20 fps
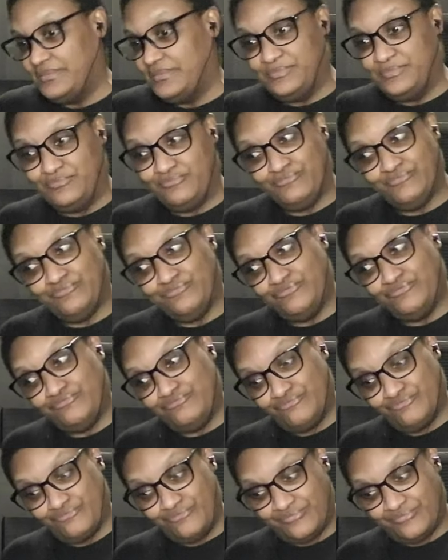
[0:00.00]

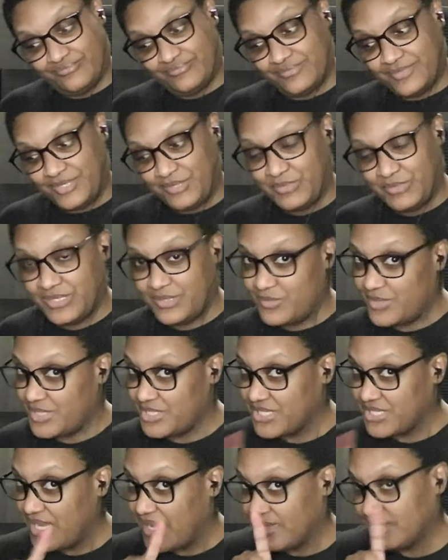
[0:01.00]
You better
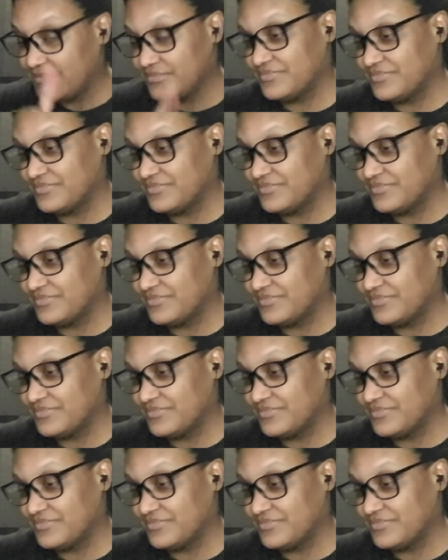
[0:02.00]
watch out.